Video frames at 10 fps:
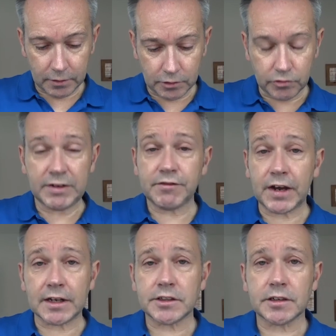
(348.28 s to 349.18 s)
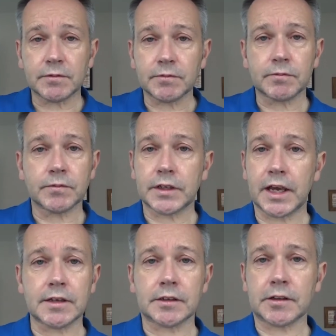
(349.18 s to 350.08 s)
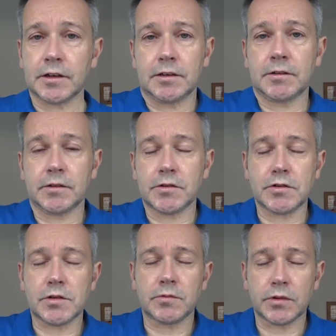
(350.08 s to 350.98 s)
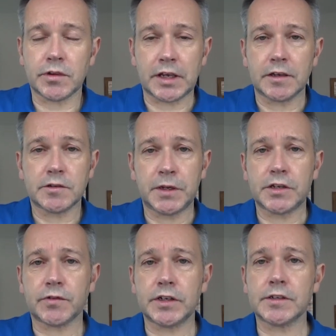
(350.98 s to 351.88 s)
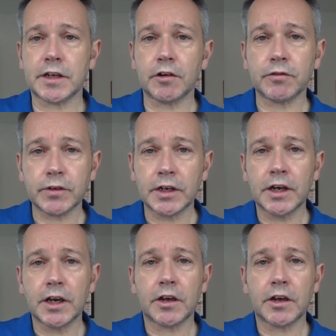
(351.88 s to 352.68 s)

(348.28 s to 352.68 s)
Grin factor, yeah, I think it speaks for itself.